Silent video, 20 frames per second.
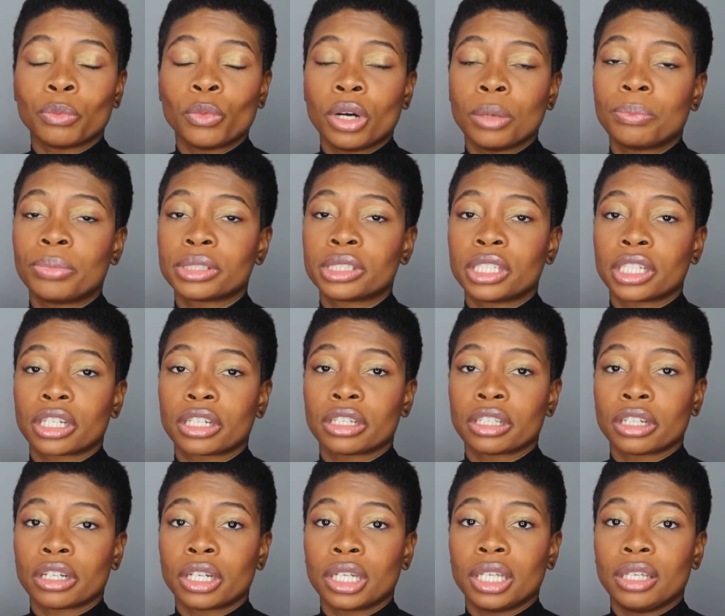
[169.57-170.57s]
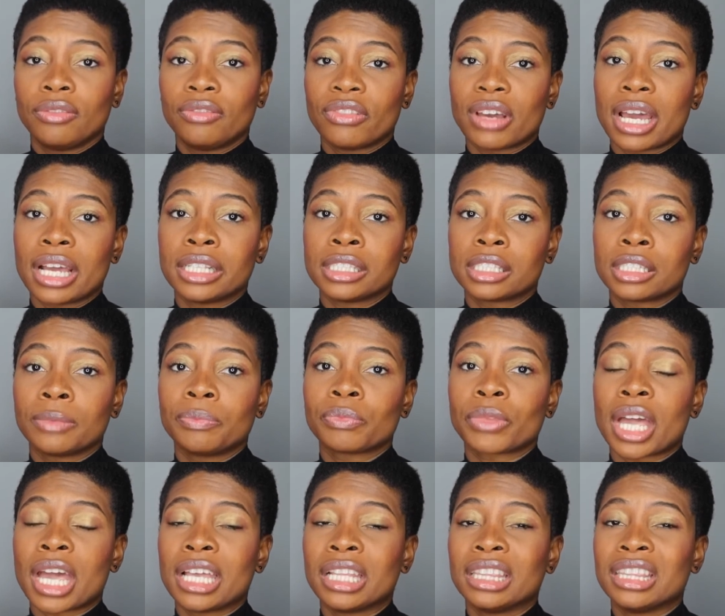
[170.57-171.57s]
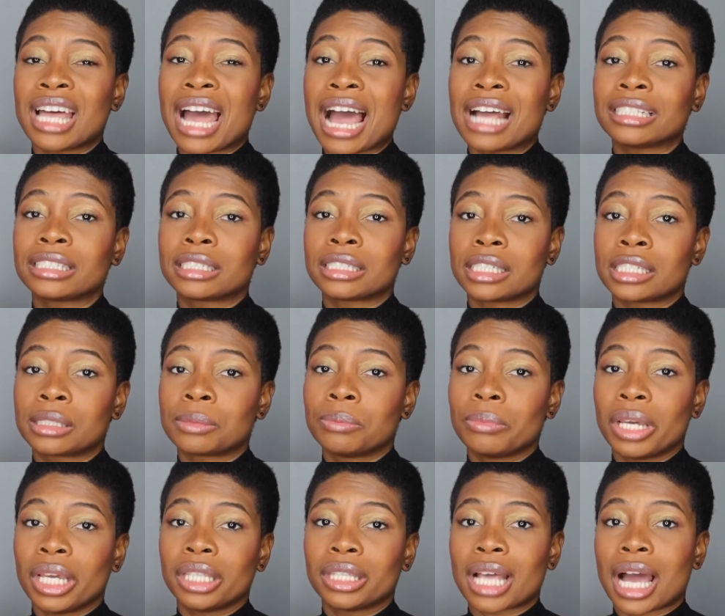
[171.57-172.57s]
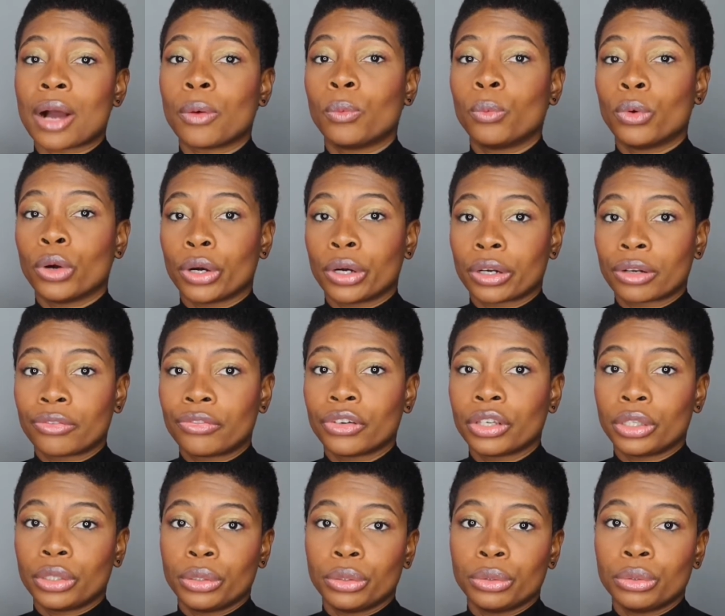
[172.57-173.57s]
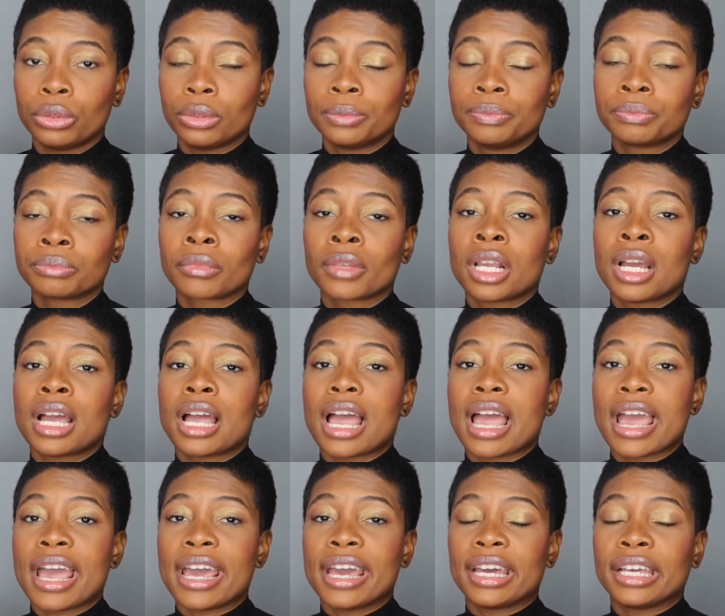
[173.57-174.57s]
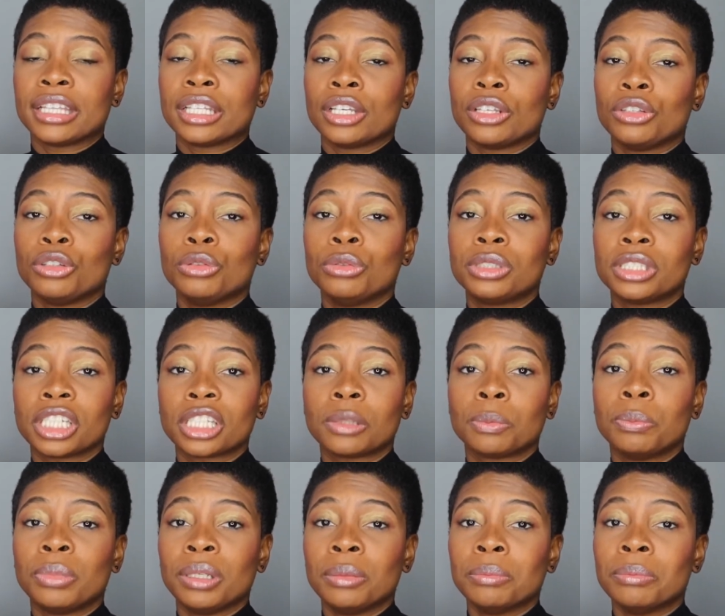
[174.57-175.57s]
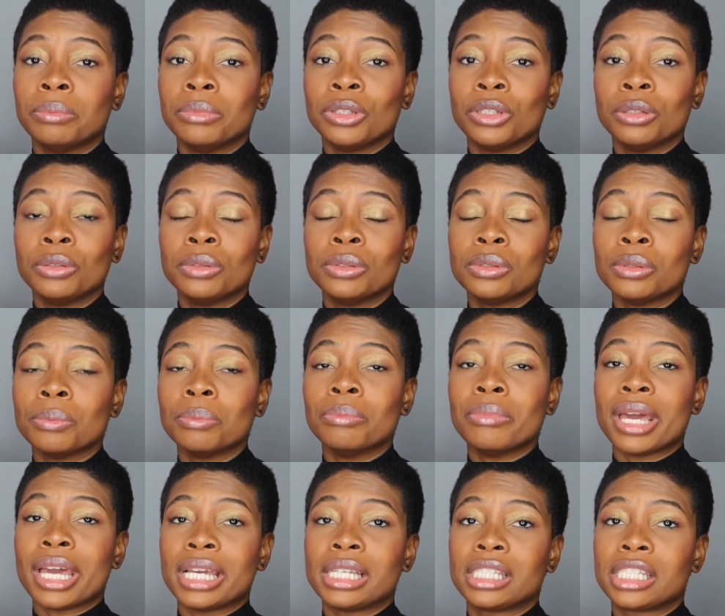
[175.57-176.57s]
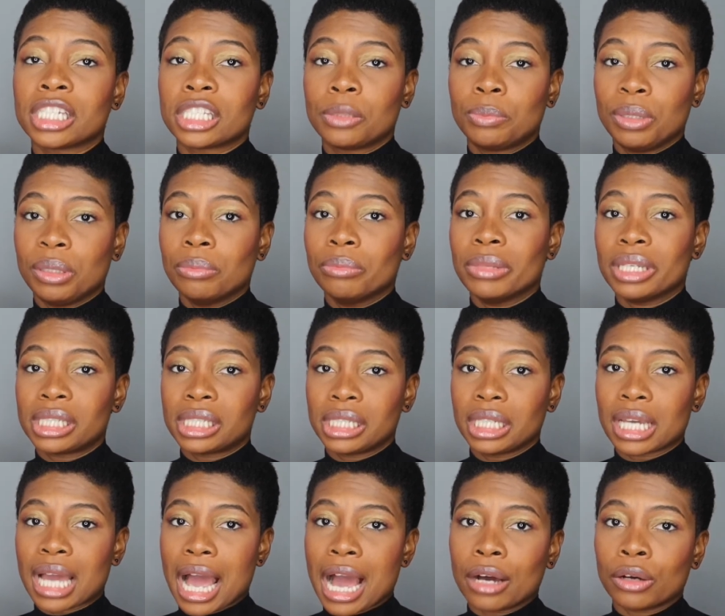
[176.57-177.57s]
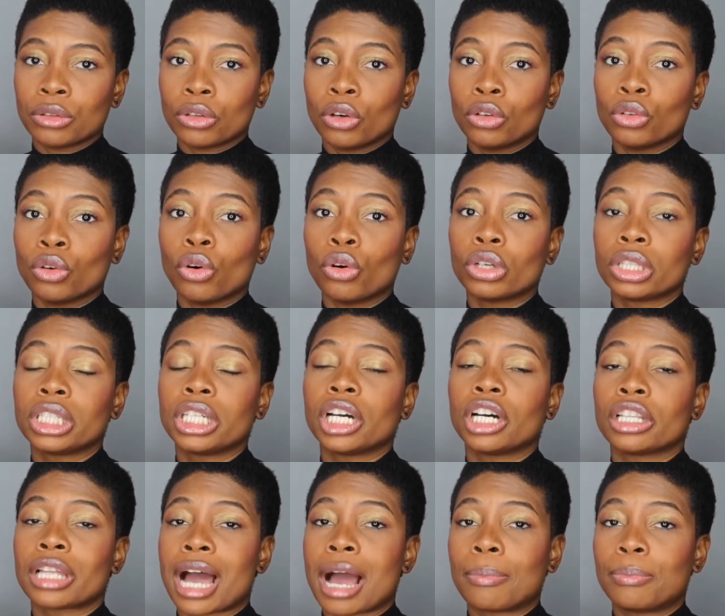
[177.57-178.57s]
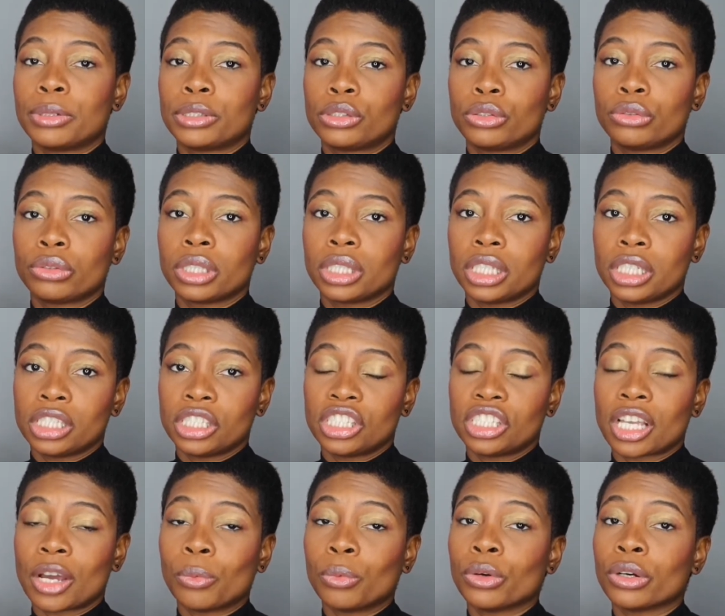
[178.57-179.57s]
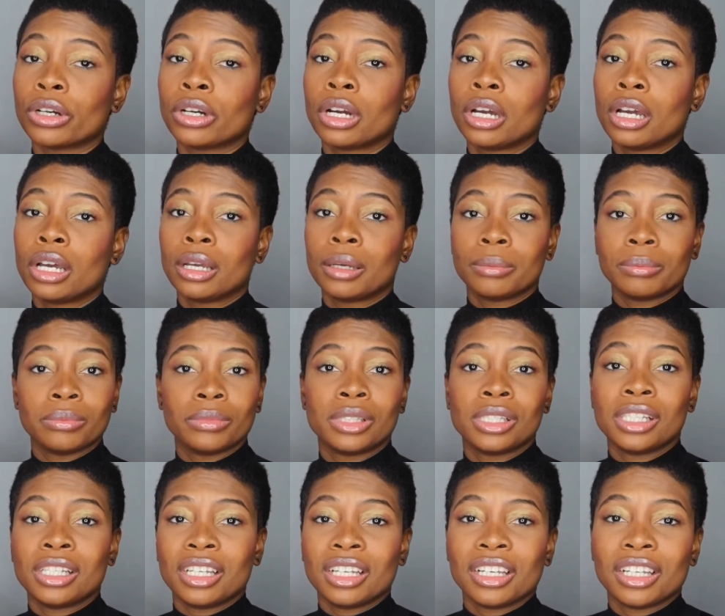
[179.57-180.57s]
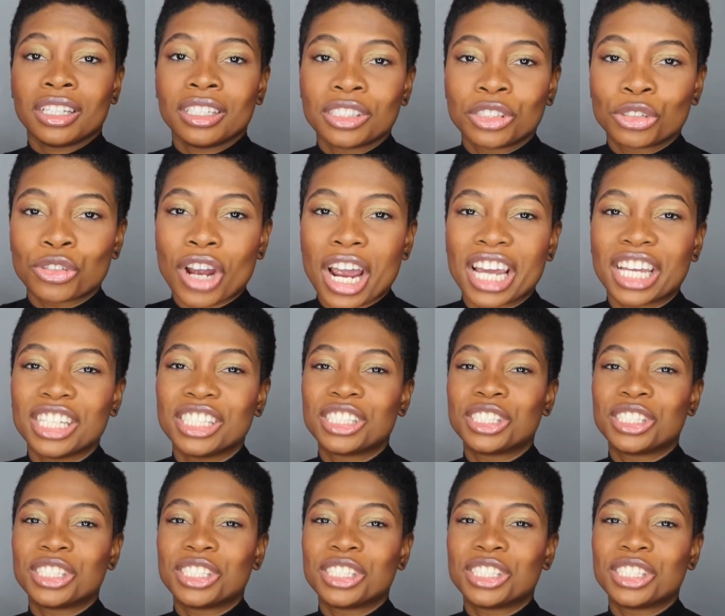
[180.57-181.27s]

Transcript: particular event, and that just may not work for you, and you may just be missing out on all the other opportunities that were trying